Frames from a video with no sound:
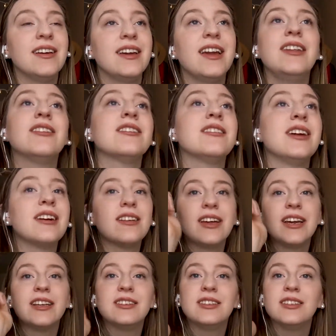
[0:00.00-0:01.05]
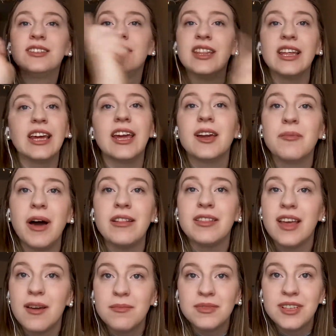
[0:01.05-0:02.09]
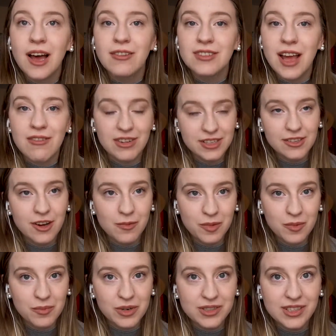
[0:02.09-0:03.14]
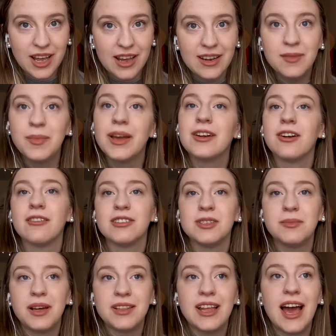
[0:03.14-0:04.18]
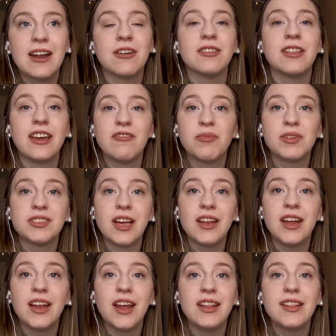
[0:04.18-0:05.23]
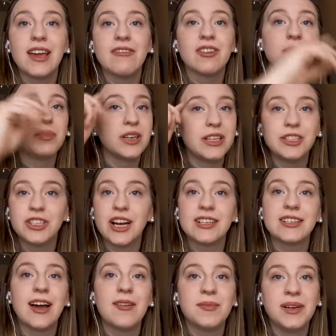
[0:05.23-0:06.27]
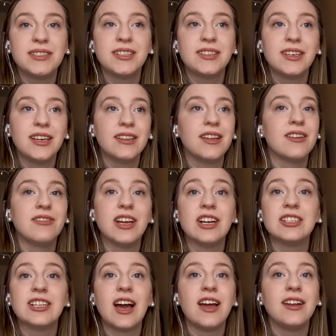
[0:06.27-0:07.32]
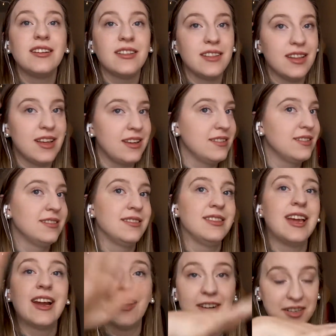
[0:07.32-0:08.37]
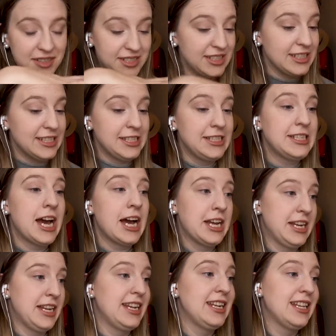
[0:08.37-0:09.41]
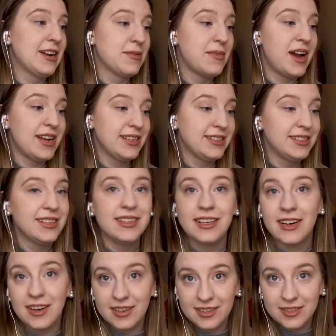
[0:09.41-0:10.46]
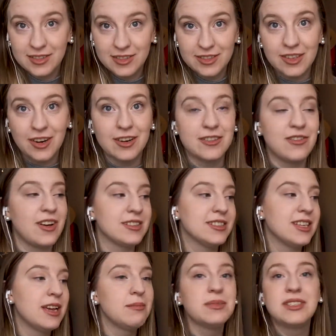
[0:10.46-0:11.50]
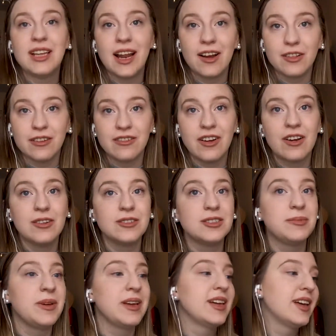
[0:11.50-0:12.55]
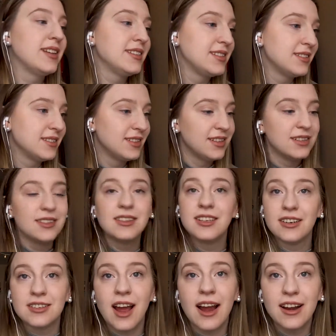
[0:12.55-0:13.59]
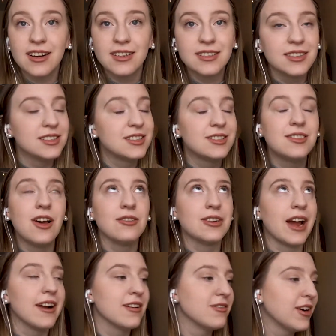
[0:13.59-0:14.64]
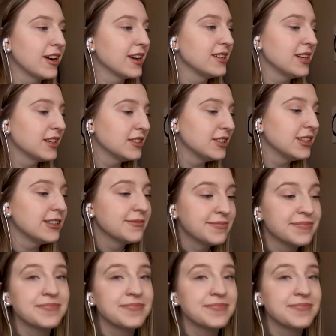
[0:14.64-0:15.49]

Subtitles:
either they're like thinking about themselves having to go and present and being nervous about that, or they've presented and they've completely checked out mentally. If they're done in their minds and they're starting to fall asleep, sitting on their phones because they're tired, so tired of architecture.